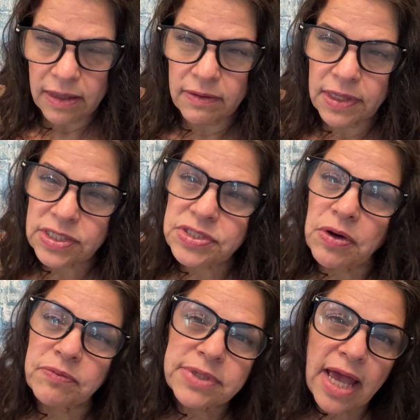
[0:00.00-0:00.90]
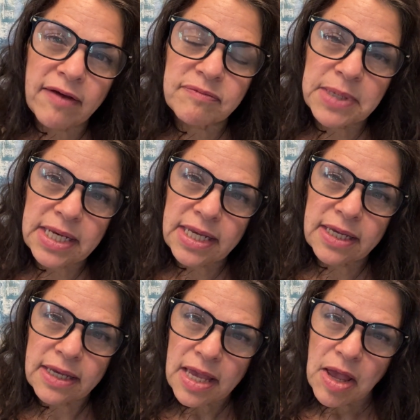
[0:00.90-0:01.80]
that don't have
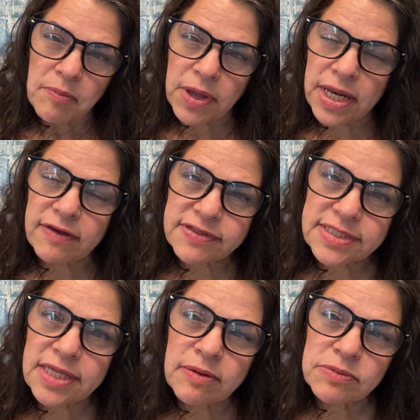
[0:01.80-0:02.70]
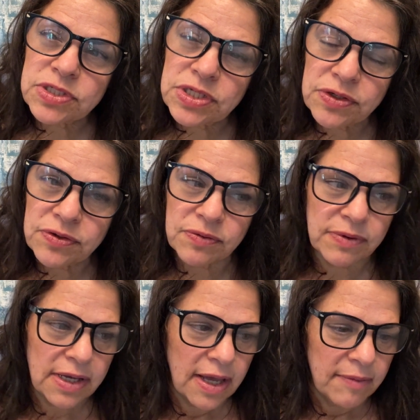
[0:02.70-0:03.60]
meaning, but if some do,
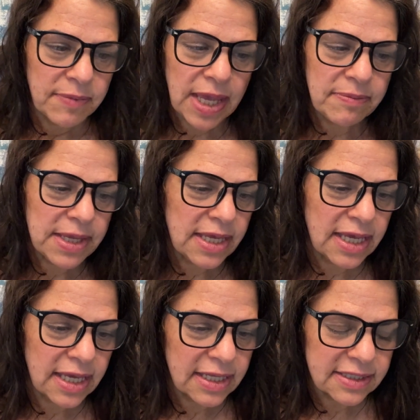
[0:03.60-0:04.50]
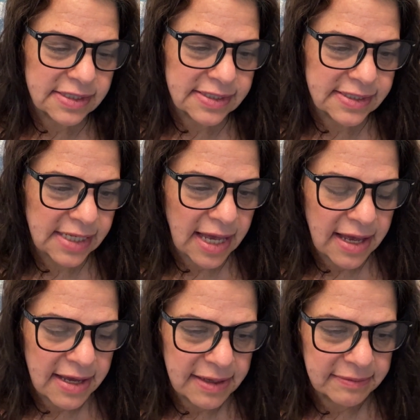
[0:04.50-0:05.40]
maybe it's
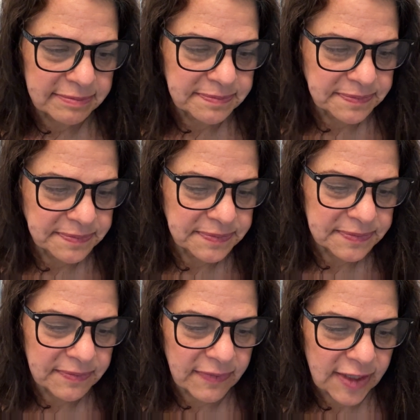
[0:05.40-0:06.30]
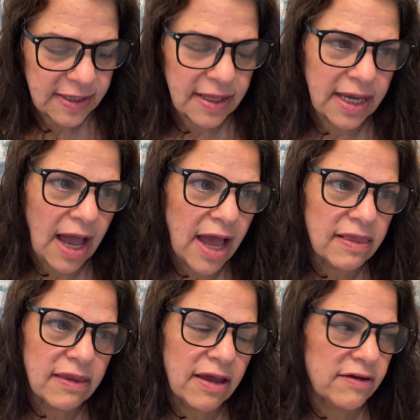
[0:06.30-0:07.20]
like I
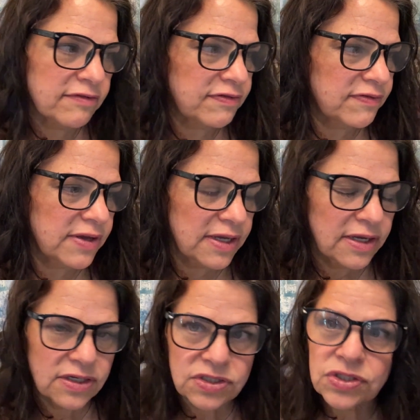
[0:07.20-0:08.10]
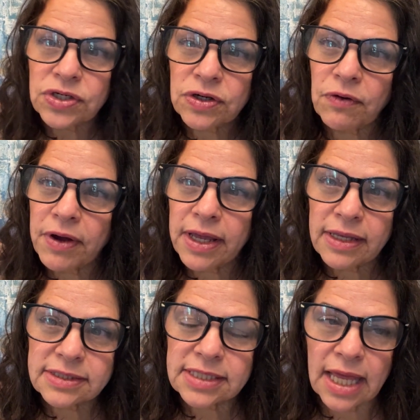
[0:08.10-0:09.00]
love
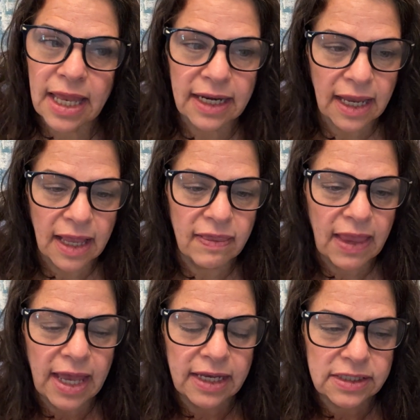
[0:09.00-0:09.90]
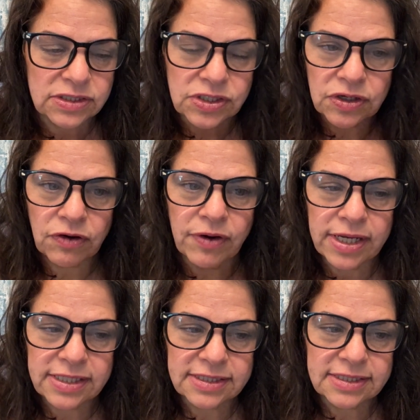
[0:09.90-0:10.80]
turquoise and like
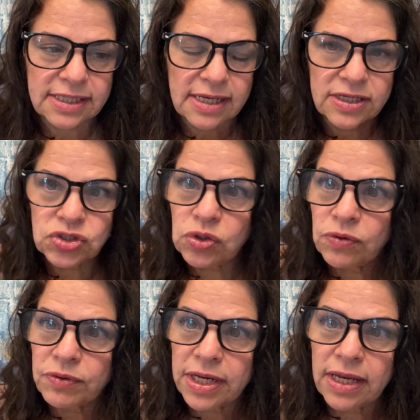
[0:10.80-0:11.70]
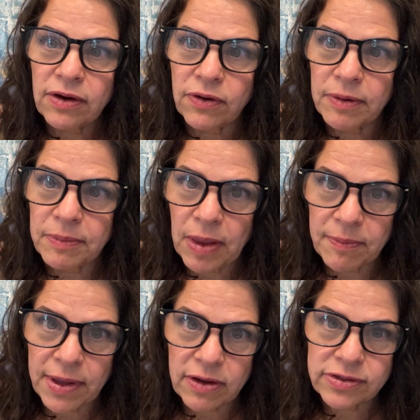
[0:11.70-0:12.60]
turquoise jewelry or
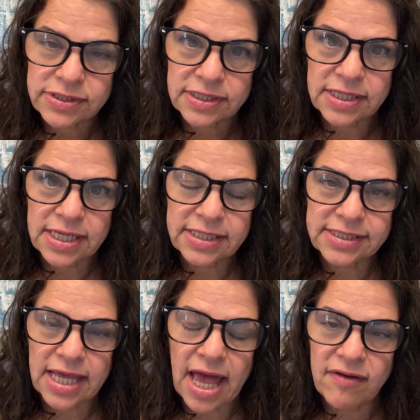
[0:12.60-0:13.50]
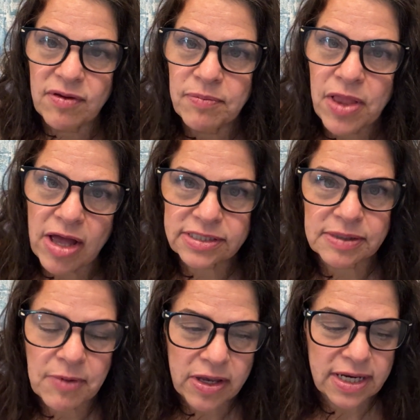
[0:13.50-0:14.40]
belt buckles and things that have a
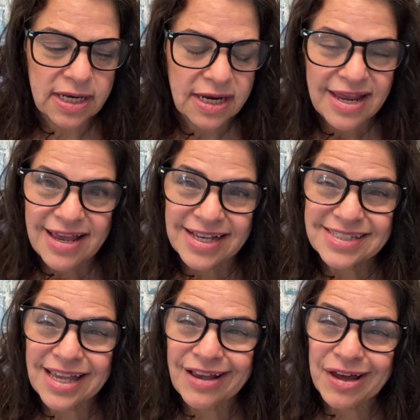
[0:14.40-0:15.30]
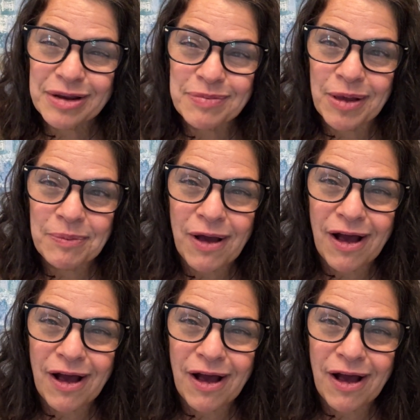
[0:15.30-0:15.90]
blossom on it, because I got a belt